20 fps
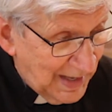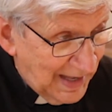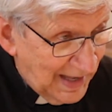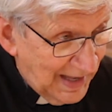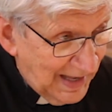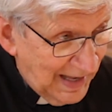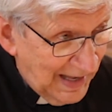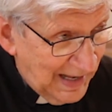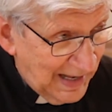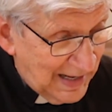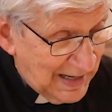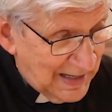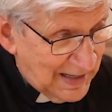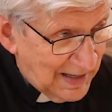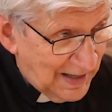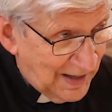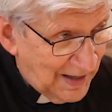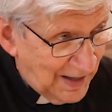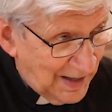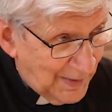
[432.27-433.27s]
and
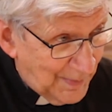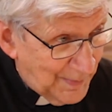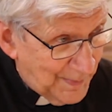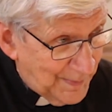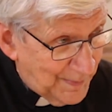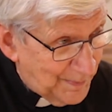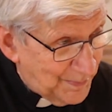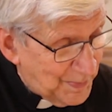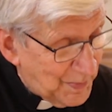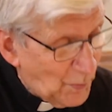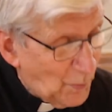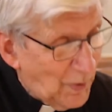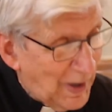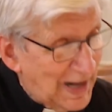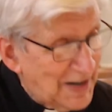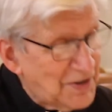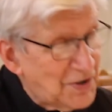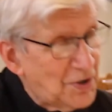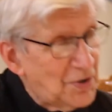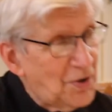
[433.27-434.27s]

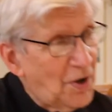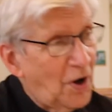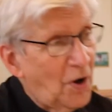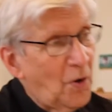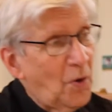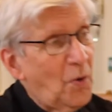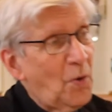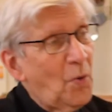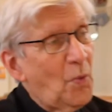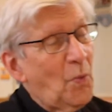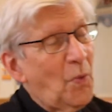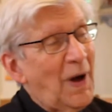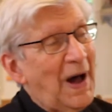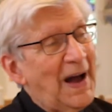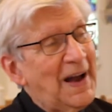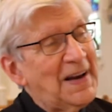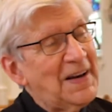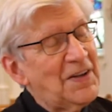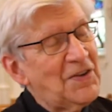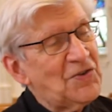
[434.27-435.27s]
want to know,
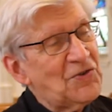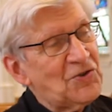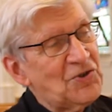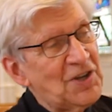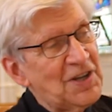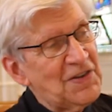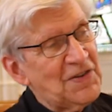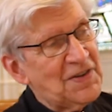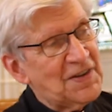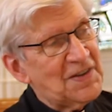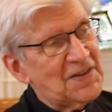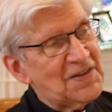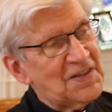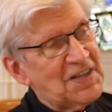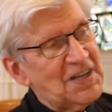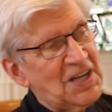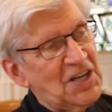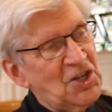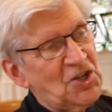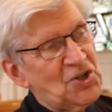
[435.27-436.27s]
why does Jesus
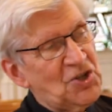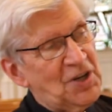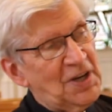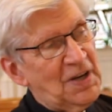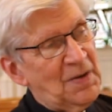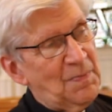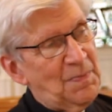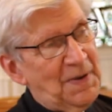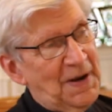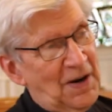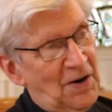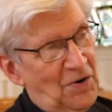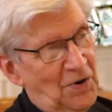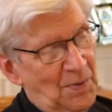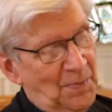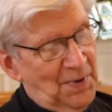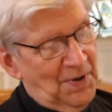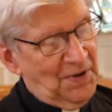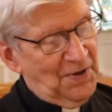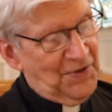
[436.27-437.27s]
teach in
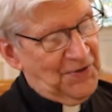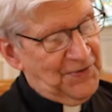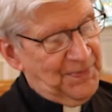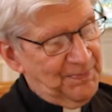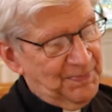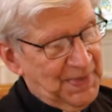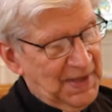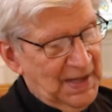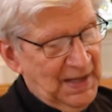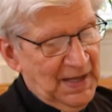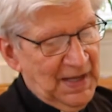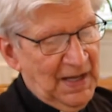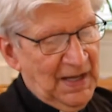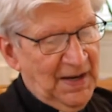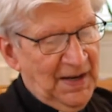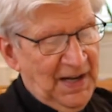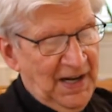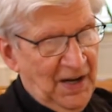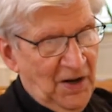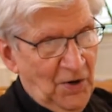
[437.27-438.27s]
parables?
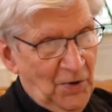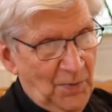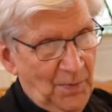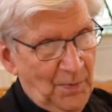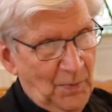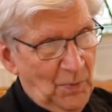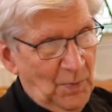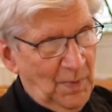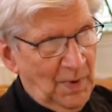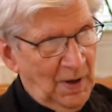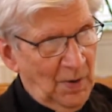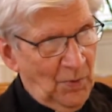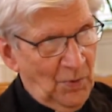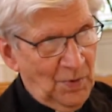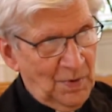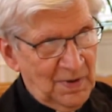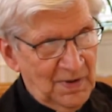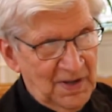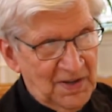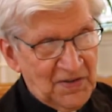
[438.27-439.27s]
Now,
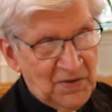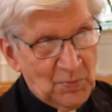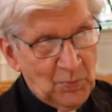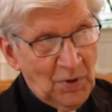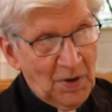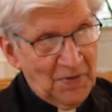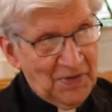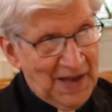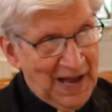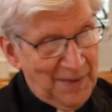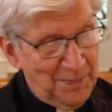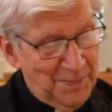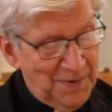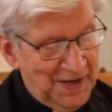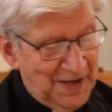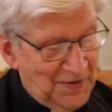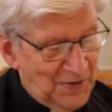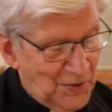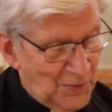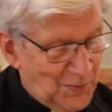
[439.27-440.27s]
this will not be
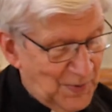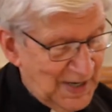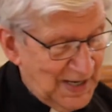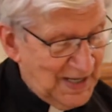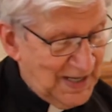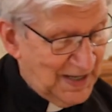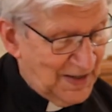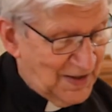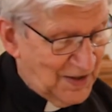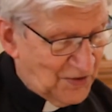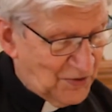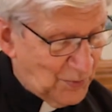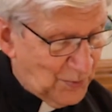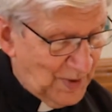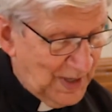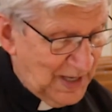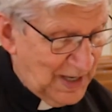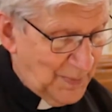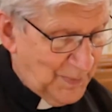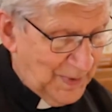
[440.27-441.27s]
in the reading this
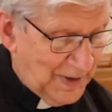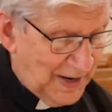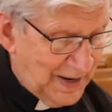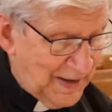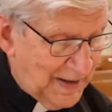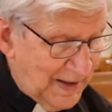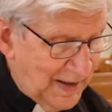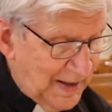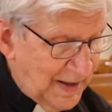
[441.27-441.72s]
week, but